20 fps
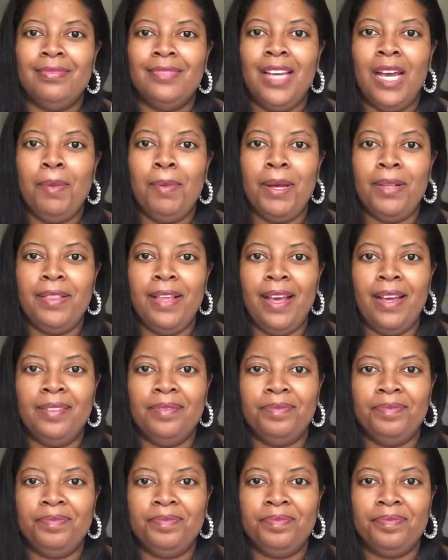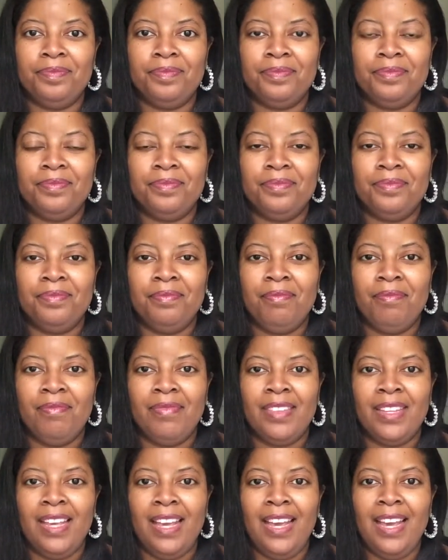How about that?
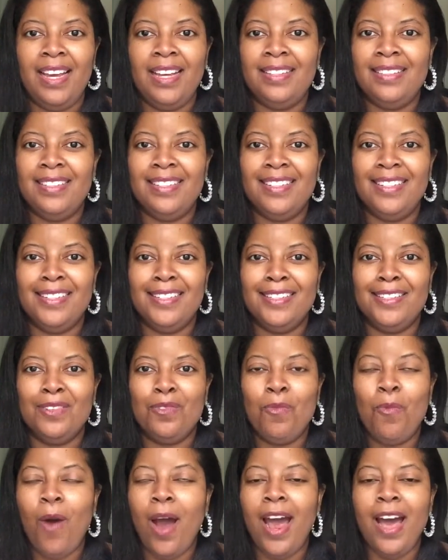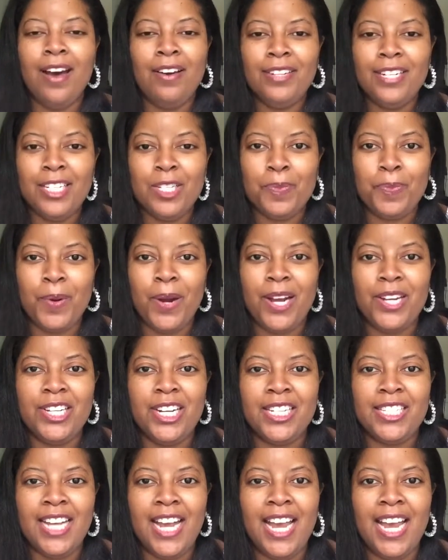And the wildest
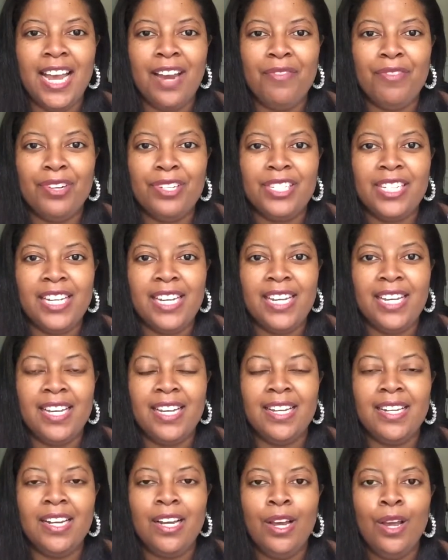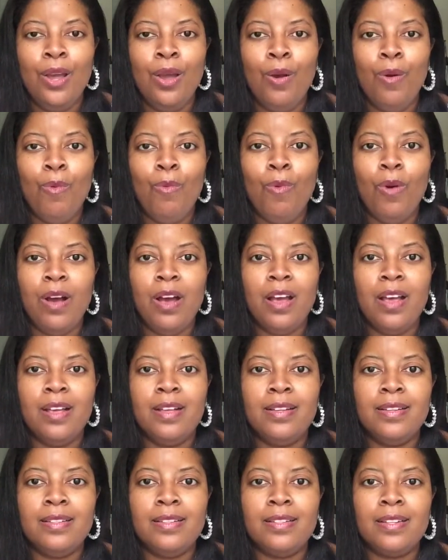project I ever did
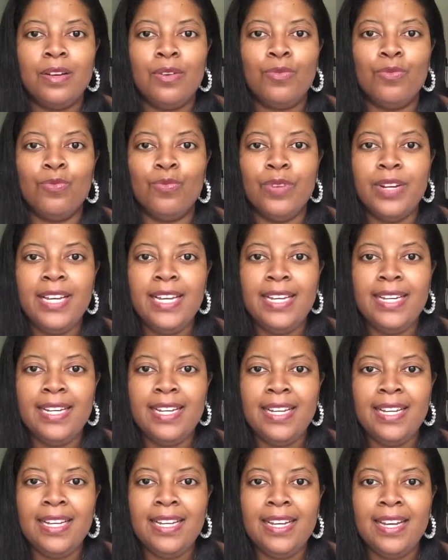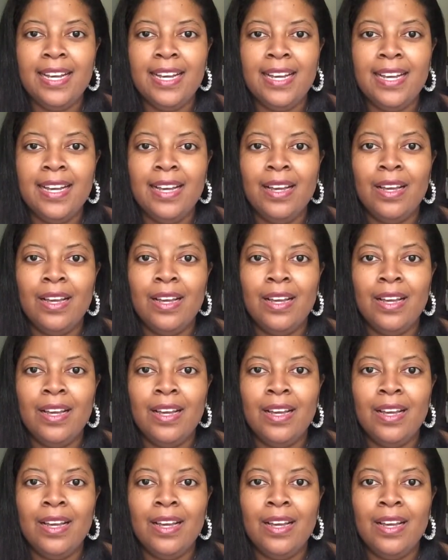was reading